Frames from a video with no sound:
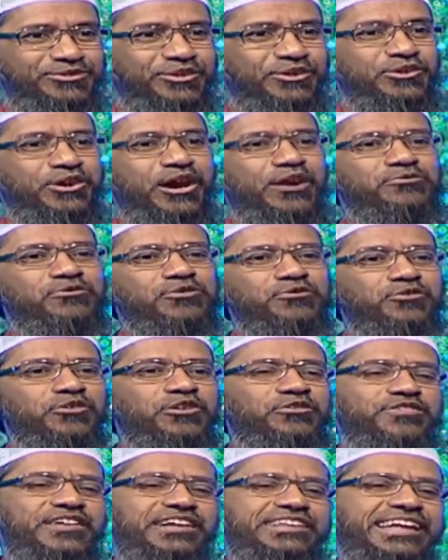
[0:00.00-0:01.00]
So you have to
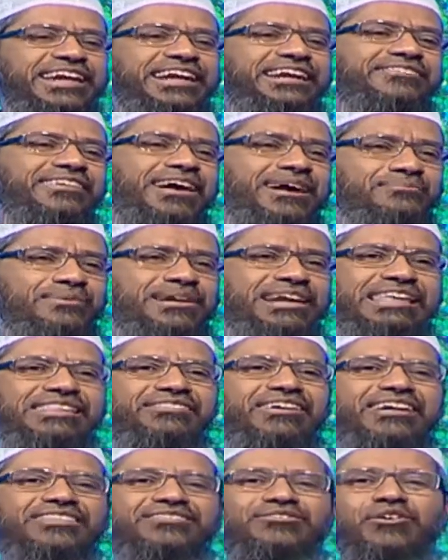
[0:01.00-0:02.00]
fulfill the requirement,
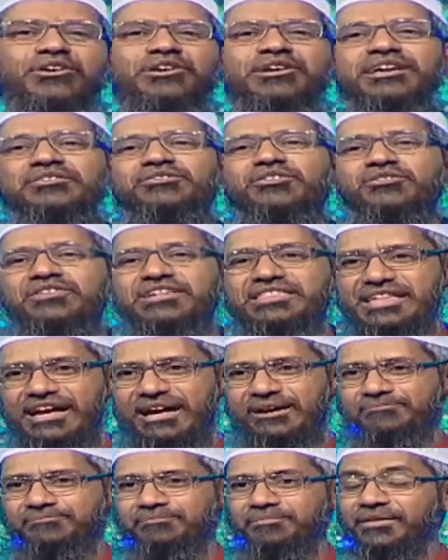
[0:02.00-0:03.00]
otherwise they won't give you
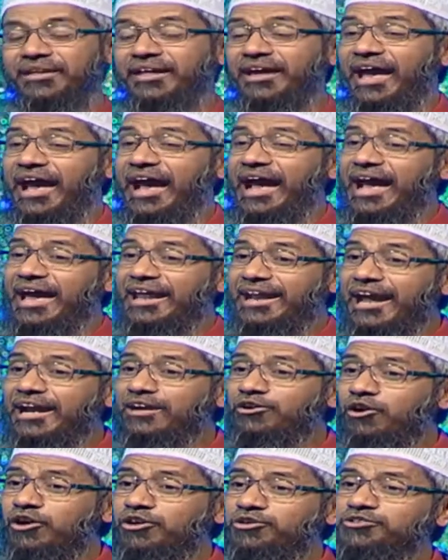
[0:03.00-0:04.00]
visa. And
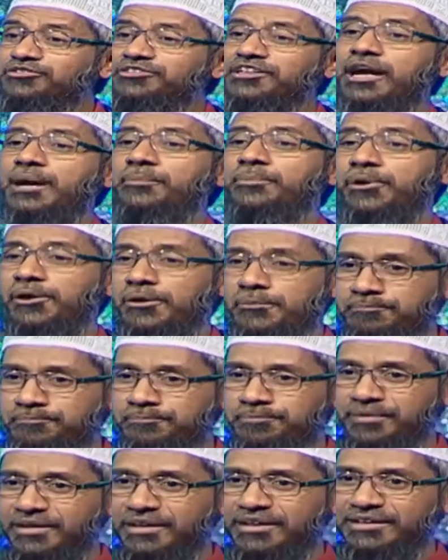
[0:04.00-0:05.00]
I had gone to Singapore
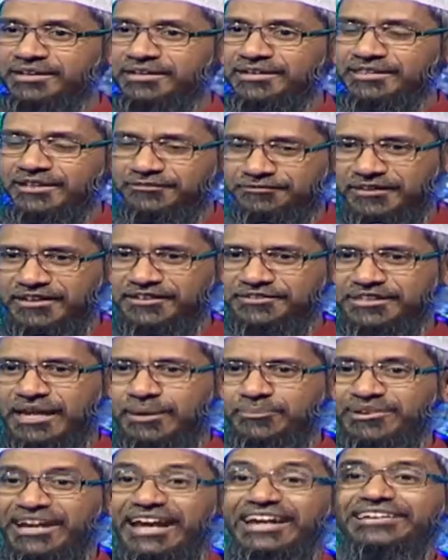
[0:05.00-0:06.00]
the
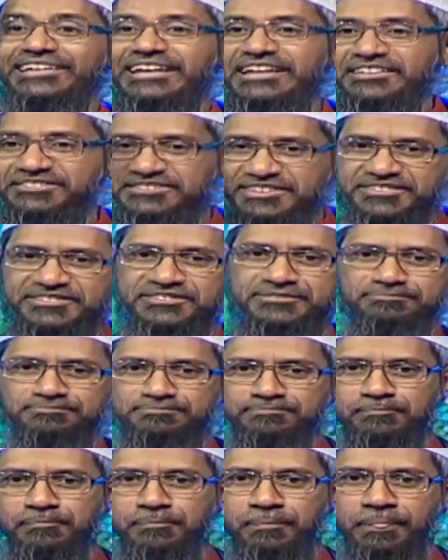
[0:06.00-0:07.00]
first time in 1986.
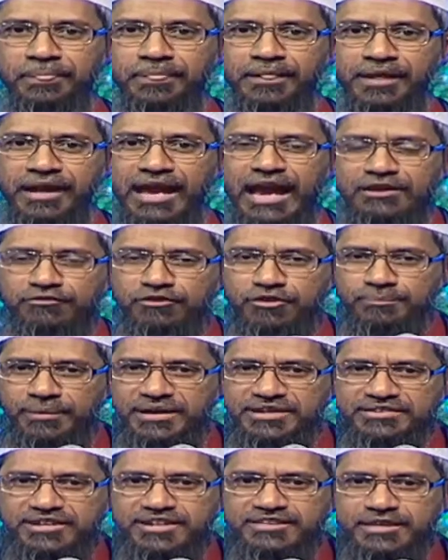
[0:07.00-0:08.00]
And it
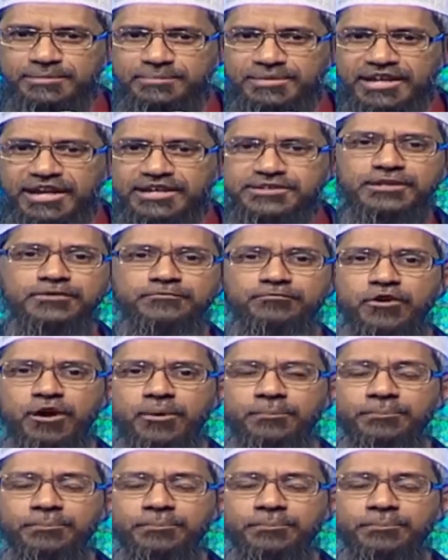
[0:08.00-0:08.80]
was mentioned in the immigration